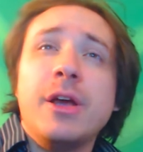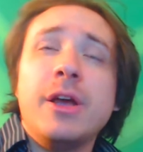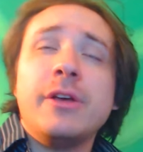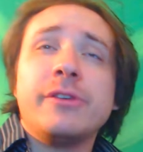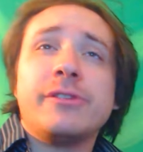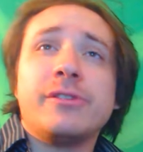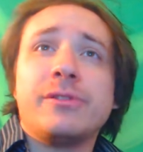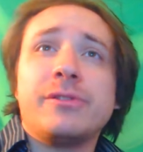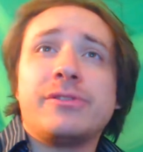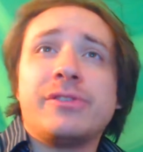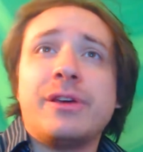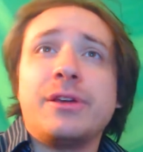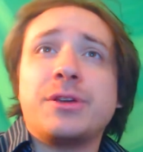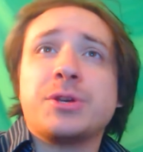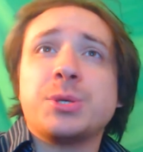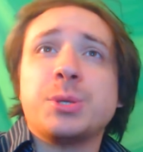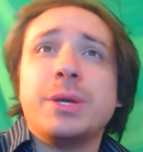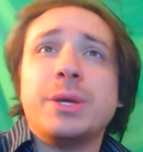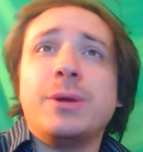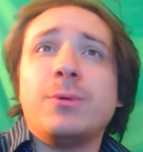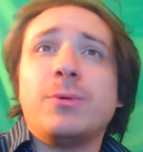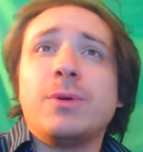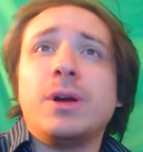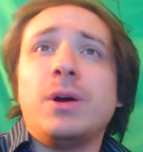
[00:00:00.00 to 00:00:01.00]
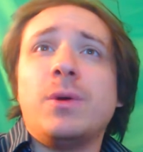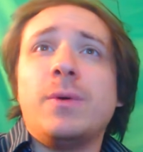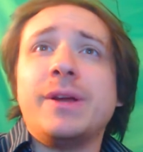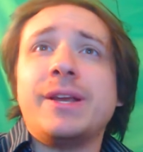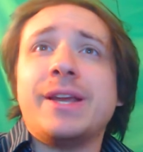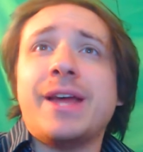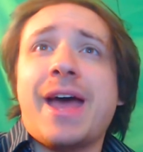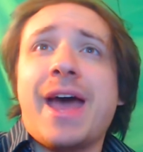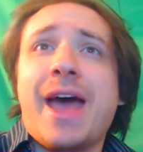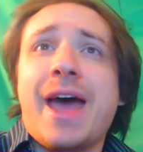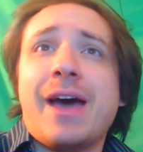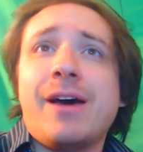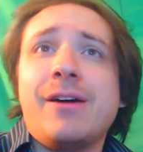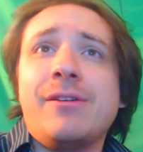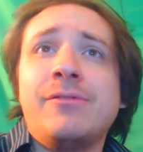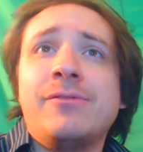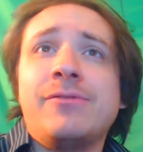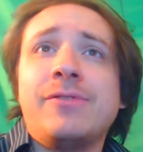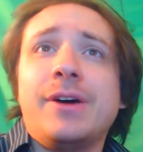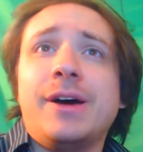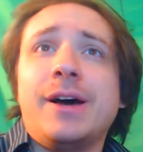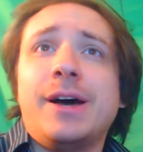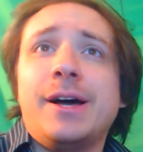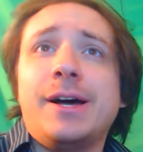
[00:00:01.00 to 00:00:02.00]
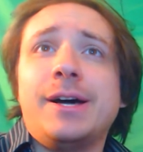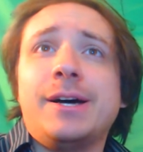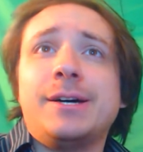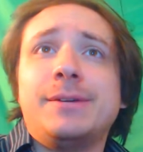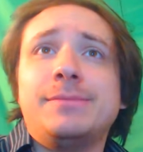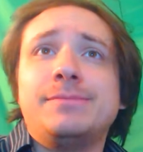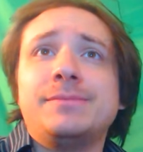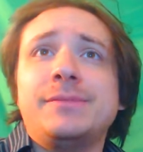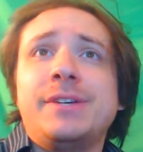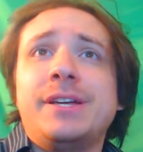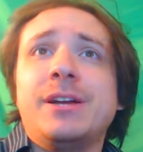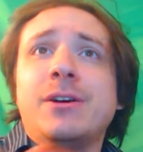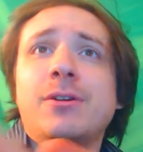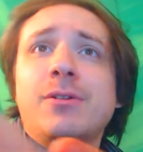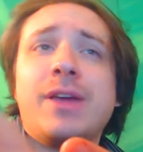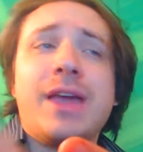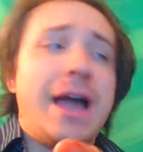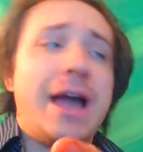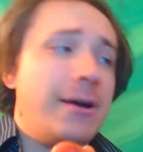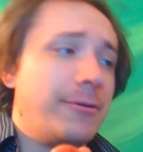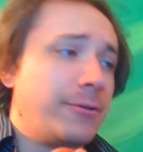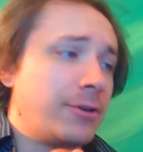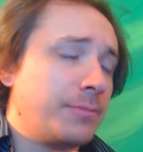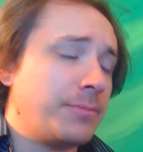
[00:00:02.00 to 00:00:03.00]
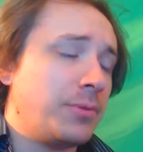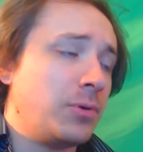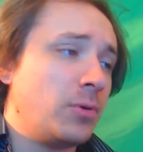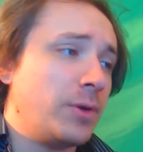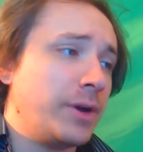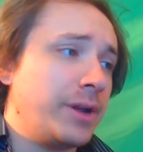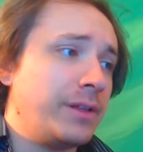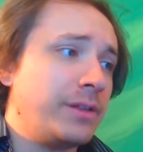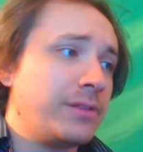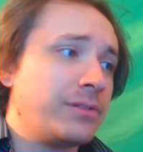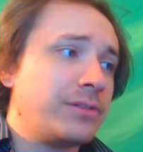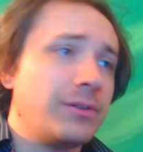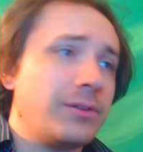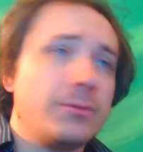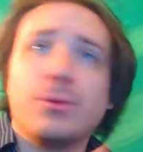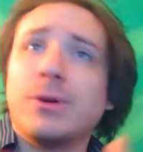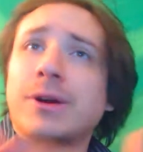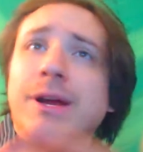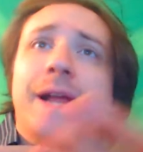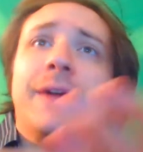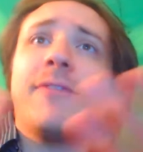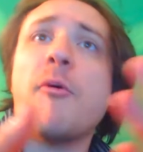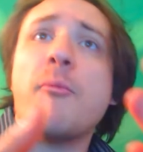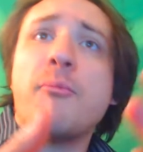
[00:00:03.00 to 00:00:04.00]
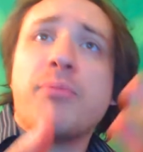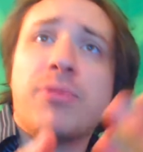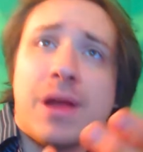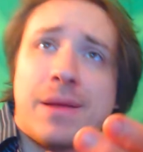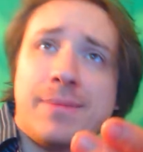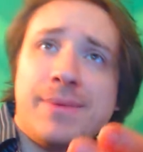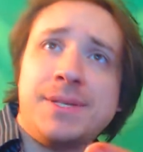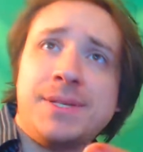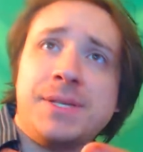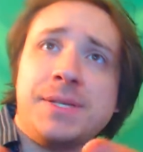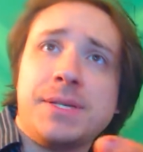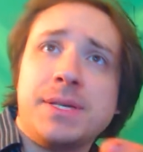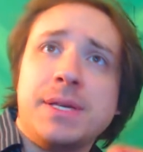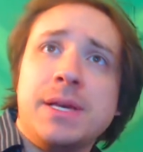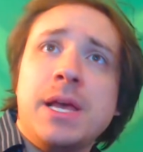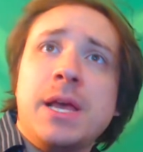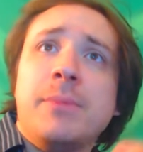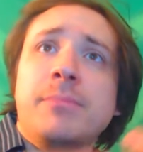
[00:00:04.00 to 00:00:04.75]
So essentially, we're going to have counterpoints, or we're going to have a premise,